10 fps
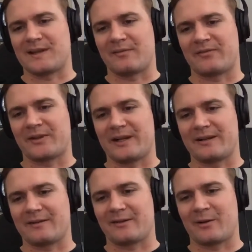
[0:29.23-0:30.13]
same
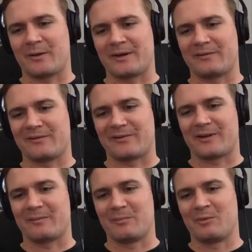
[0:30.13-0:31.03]
flight going
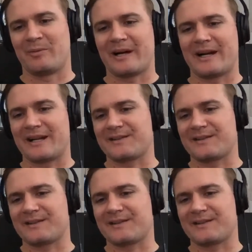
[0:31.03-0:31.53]
from Mumbai.